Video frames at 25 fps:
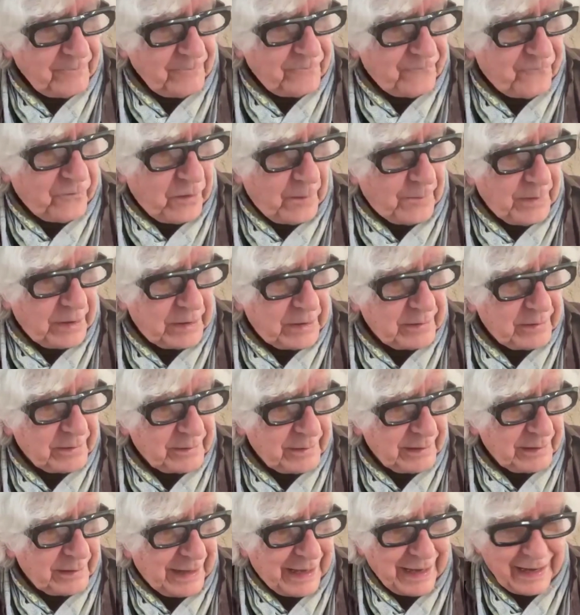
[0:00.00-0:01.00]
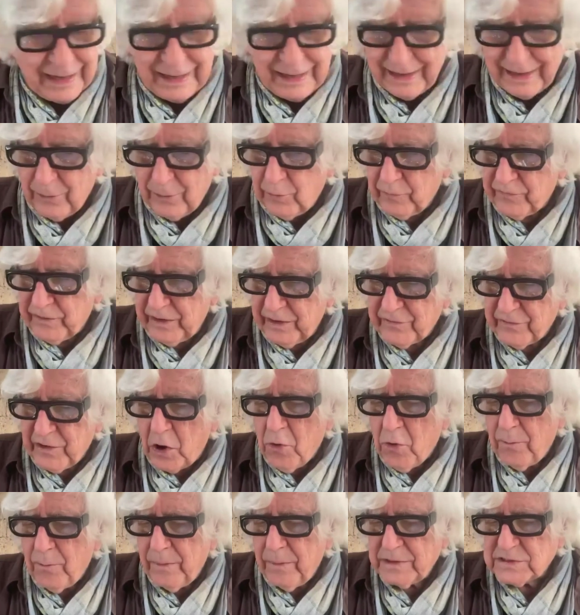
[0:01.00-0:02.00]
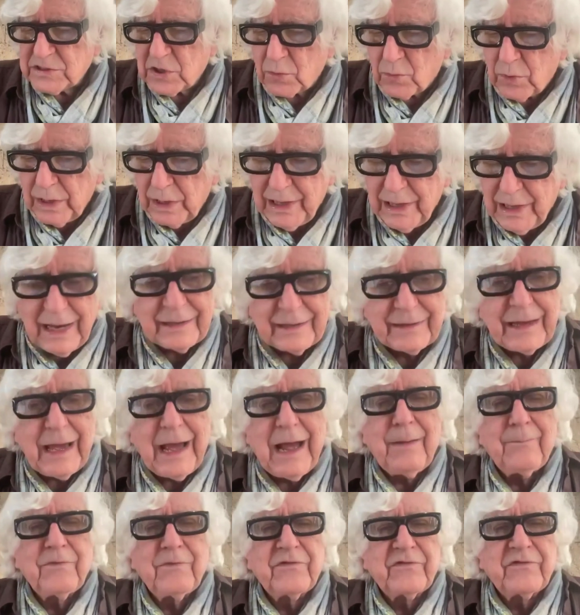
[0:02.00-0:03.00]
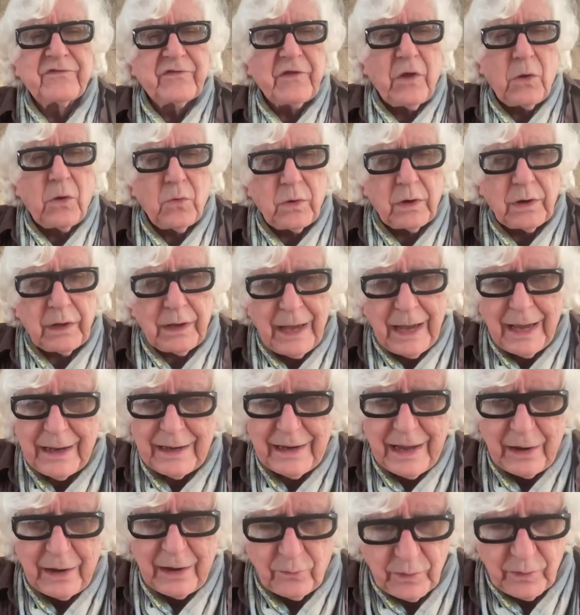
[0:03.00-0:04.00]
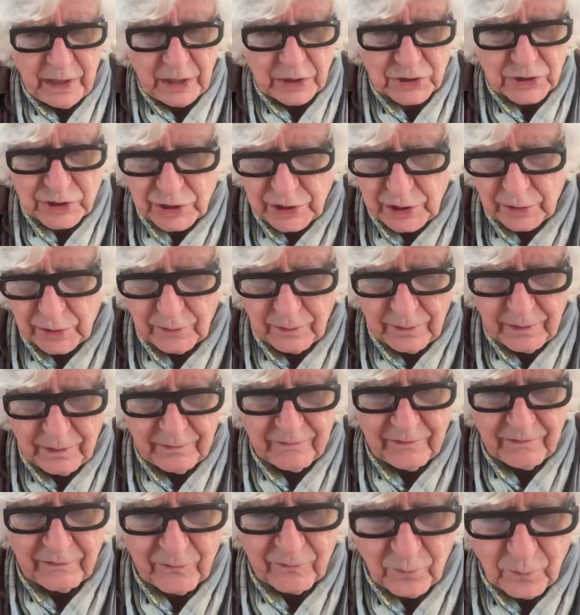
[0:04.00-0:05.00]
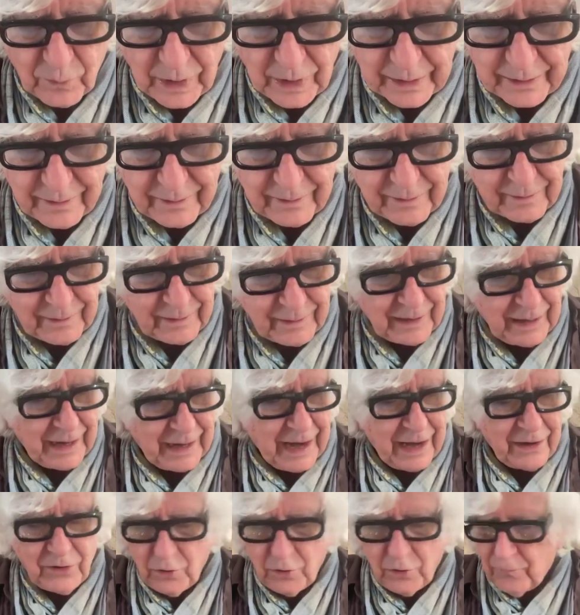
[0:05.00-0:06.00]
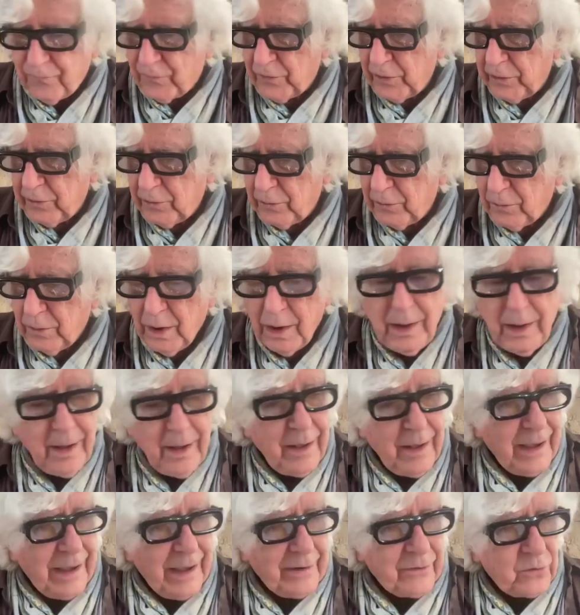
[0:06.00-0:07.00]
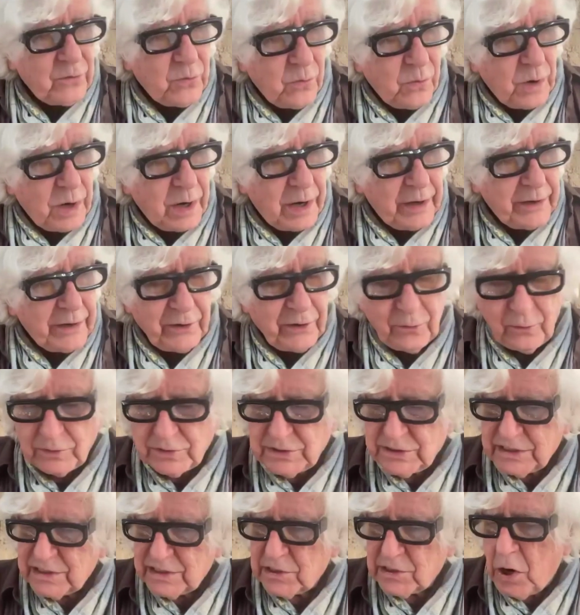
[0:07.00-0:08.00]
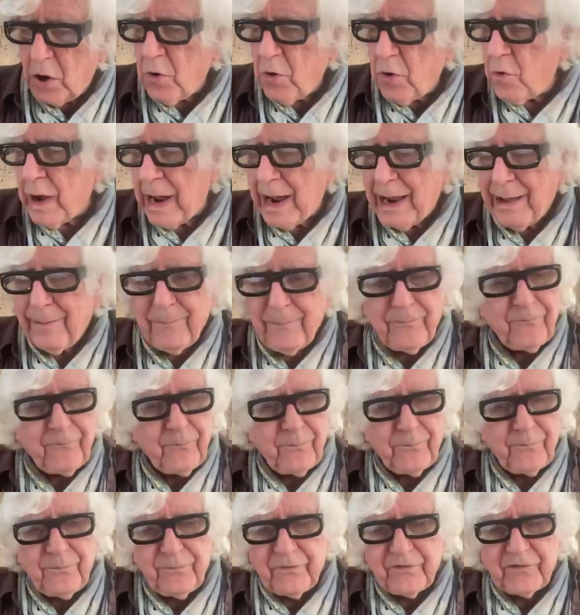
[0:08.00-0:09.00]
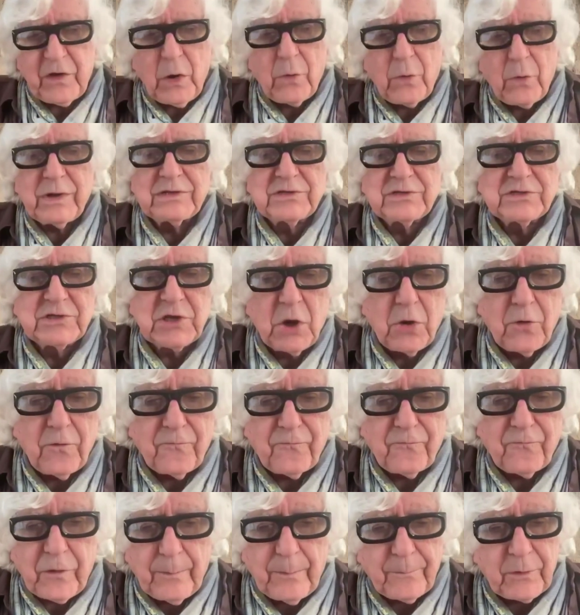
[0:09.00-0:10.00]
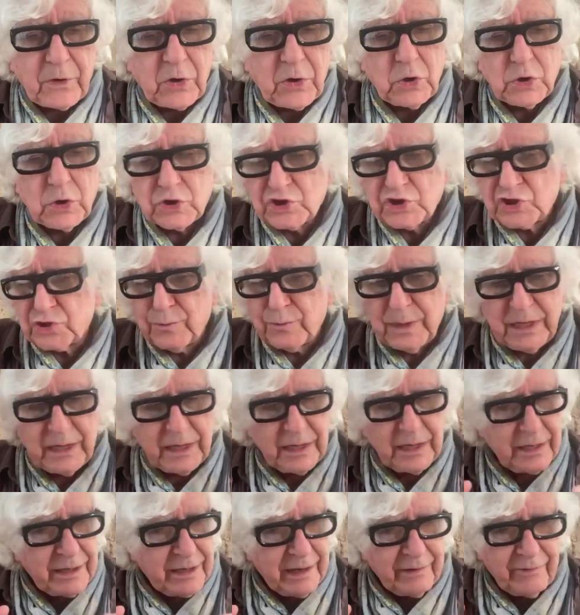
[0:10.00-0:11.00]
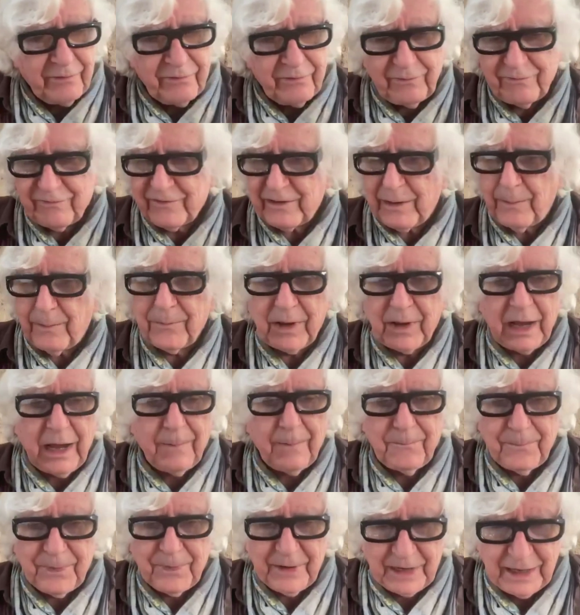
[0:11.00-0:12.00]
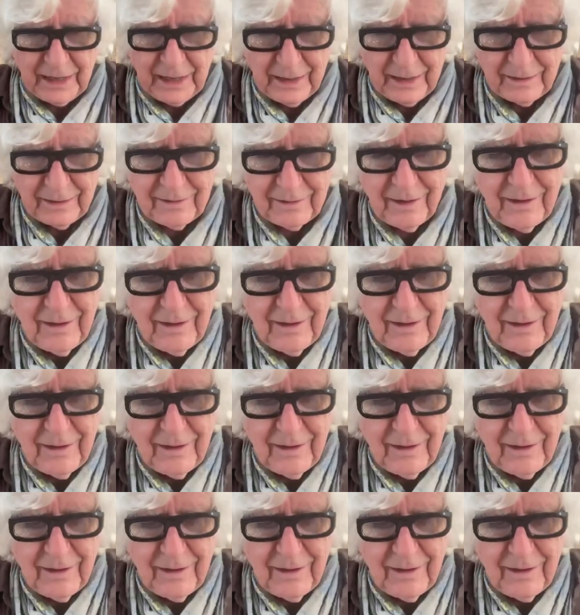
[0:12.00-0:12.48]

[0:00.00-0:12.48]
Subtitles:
from a lady who says, "Oh, Mr. Quagliata, I'm so glad I reached you." And he says, "What can I do for you? And who are you?" She says, "Oh, I'm so-and-so from Cushman and some company